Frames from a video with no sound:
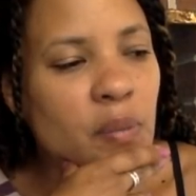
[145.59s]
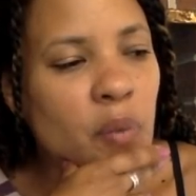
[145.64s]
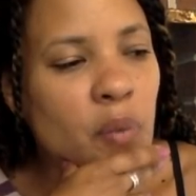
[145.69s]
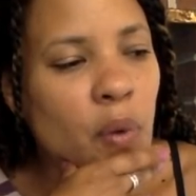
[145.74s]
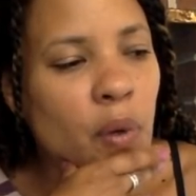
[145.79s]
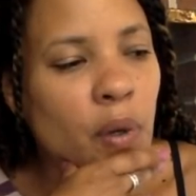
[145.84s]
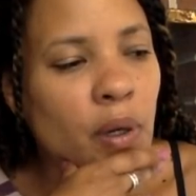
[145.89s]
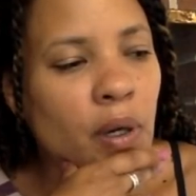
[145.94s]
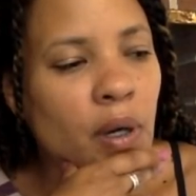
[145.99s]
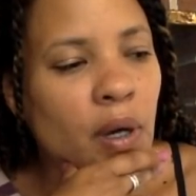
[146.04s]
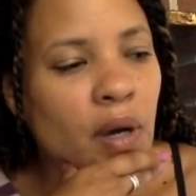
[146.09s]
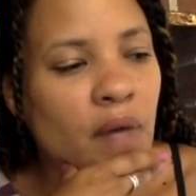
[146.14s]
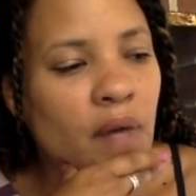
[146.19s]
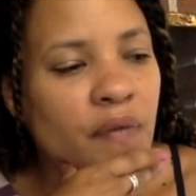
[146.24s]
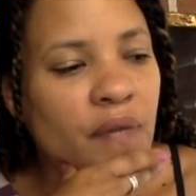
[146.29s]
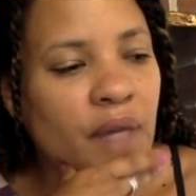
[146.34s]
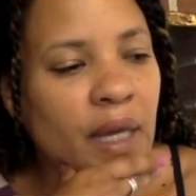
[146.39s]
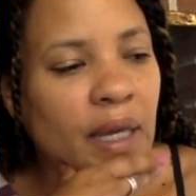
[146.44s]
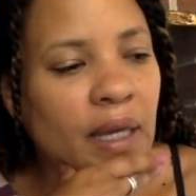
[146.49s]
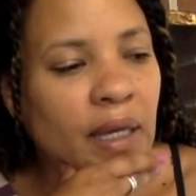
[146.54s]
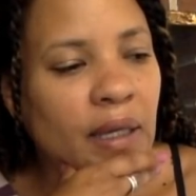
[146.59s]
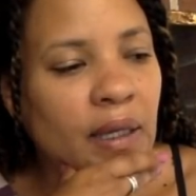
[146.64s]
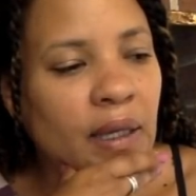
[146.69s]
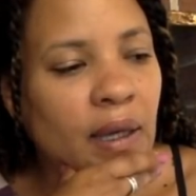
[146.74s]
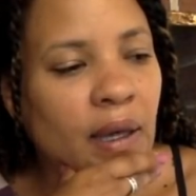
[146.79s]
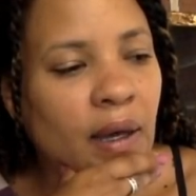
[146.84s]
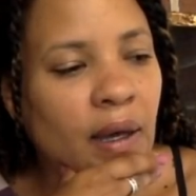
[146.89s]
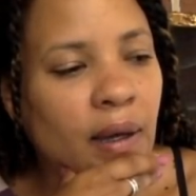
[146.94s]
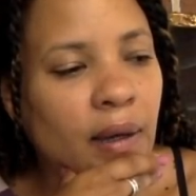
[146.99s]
more of a